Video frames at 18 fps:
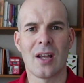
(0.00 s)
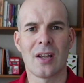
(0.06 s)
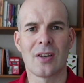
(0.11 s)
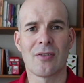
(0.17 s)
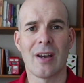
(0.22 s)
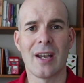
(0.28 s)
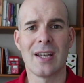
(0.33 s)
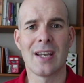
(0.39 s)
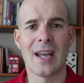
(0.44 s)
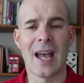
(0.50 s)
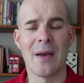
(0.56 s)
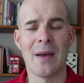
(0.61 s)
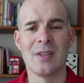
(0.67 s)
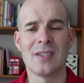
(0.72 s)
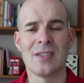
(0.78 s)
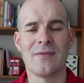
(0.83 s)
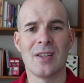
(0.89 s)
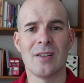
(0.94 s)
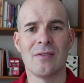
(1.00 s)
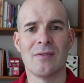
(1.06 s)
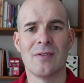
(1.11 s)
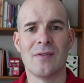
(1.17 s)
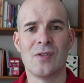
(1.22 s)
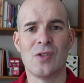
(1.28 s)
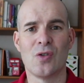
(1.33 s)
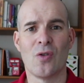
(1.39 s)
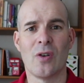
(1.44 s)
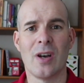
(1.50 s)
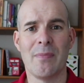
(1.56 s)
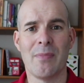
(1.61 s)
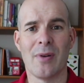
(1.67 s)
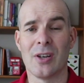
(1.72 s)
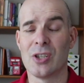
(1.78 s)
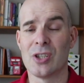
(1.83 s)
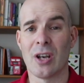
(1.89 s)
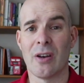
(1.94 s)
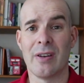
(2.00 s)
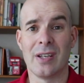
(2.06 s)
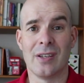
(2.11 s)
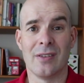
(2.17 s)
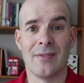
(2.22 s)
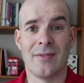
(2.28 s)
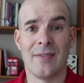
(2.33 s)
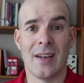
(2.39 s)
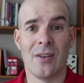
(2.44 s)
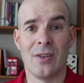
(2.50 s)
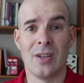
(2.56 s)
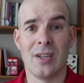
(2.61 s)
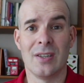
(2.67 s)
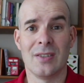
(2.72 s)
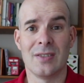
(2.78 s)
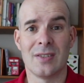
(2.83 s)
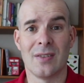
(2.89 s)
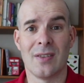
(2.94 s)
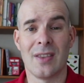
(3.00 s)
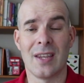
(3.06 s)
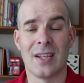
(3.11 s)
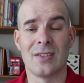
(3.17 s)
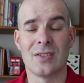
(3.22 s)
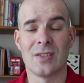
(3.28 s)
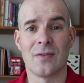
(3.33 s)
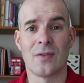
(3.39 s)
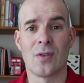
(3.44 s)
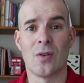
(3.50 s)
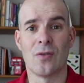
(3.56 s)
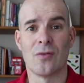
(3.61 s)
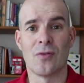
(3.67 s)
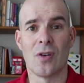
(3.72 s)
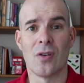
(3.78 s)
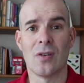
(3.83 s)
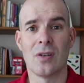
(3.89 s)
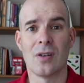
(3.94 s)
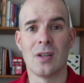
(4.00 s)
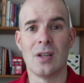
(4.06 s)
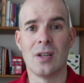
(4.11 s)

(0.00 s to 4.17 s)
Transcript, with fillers: creating an atmosphere of joy by showing your failures and things that have gone wrong.